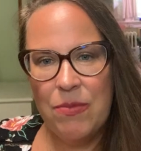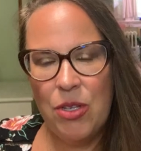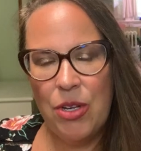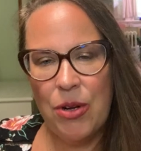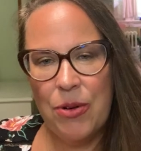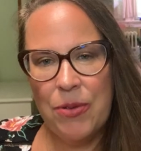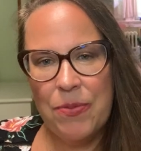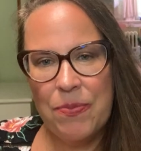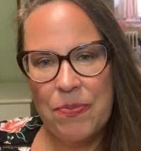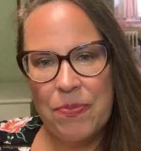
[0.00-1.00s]

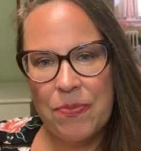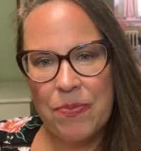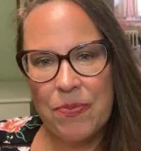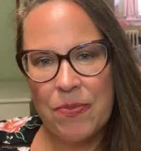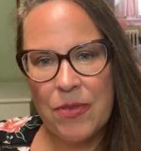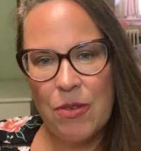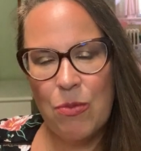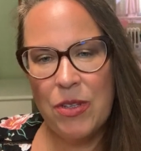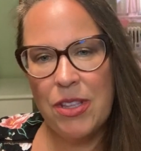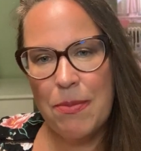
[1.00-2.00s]

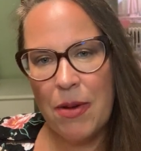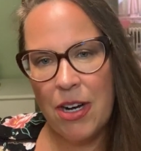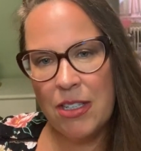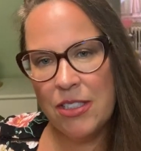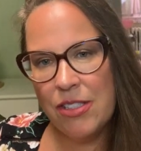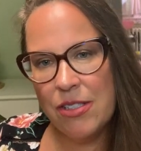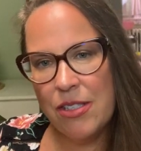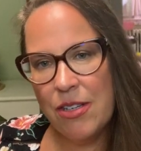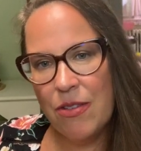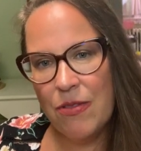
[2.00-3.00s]
with the
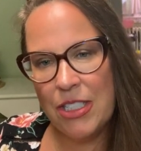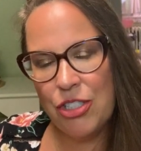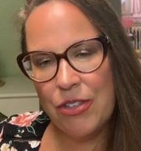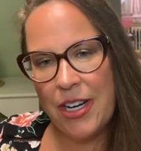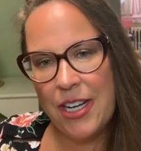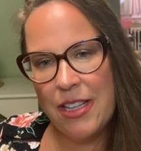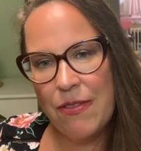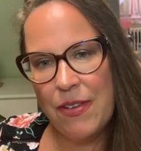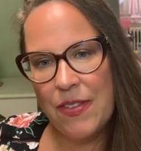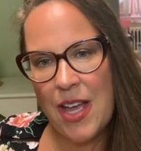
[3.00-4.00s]
Mars retrograde in the
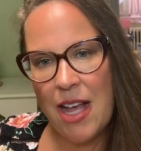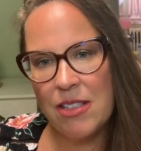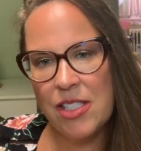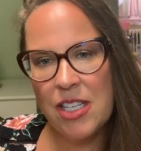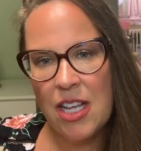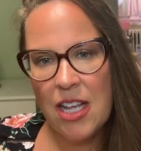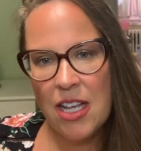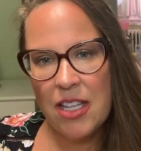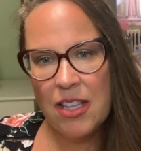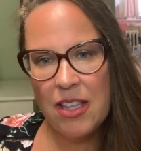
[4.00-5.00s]
5th house,
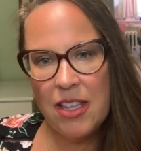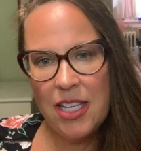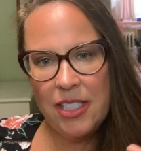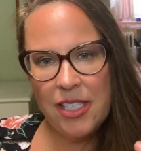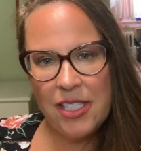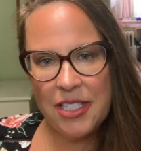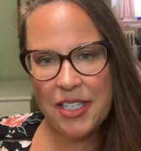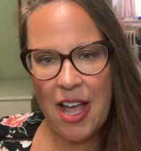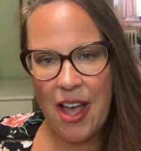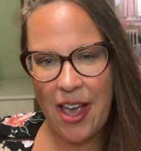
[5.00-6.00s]
this is a
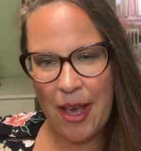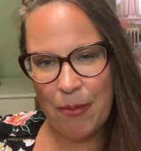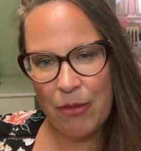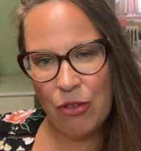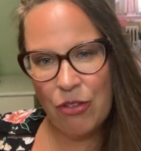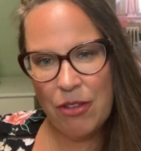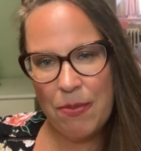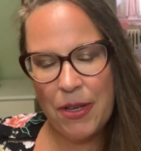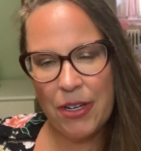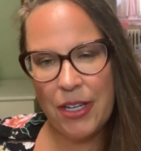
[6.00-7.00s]
time through the
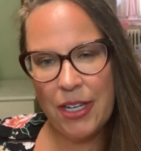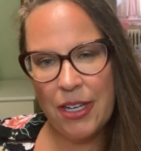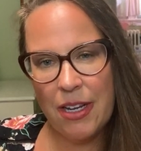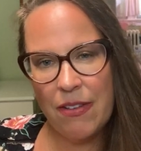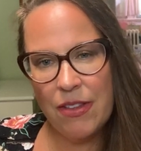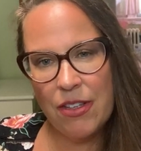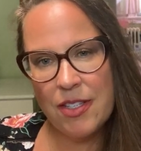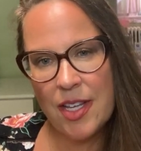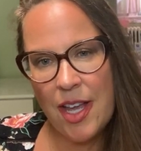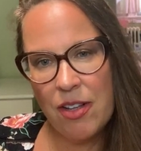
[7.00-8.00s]
period of the
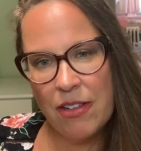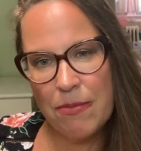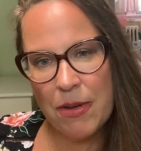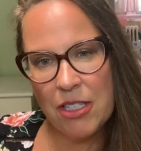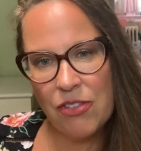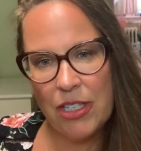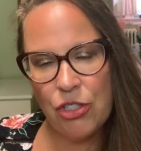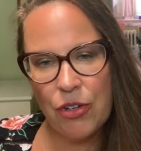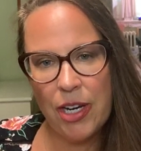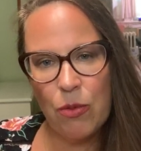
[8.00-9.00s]
cycle of Mars
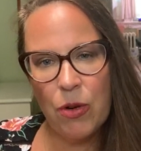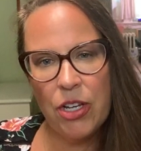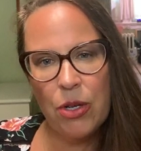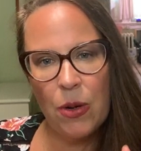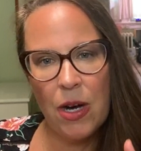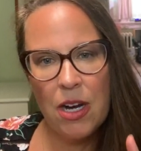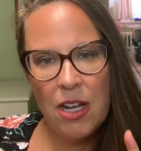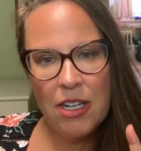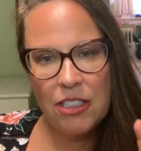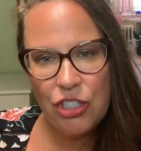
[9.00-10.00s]
retrograde where you're
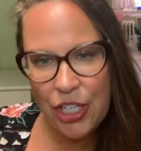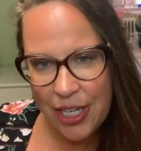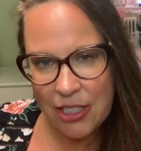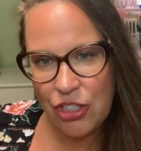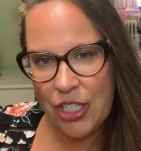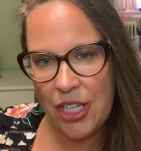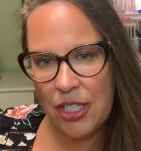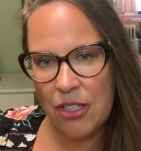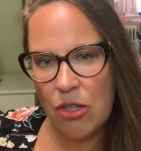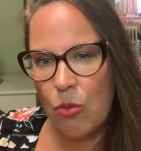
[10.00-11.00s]
changing
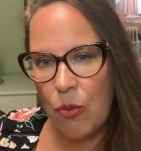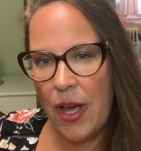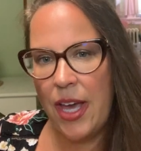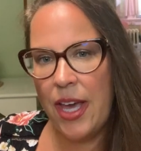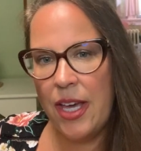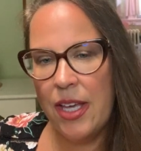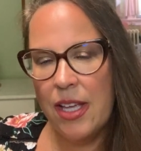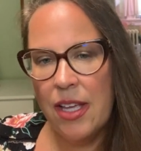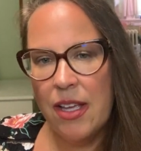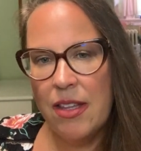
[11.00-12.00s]
the way
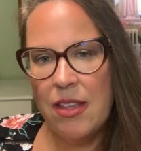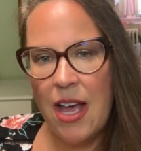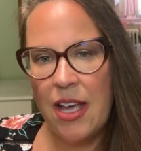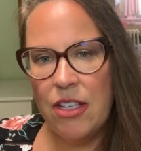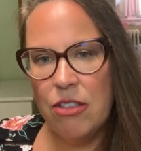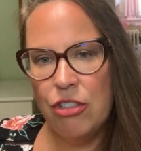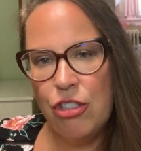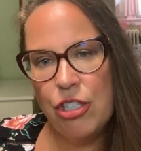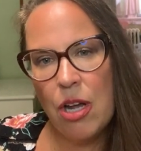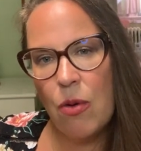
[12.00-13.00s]
that you
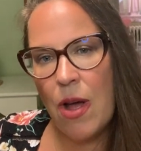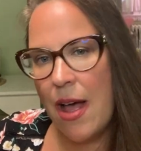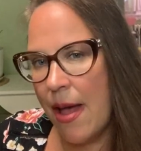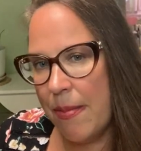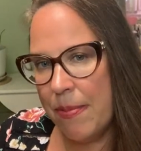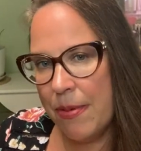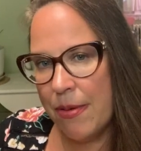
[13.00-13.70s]
show up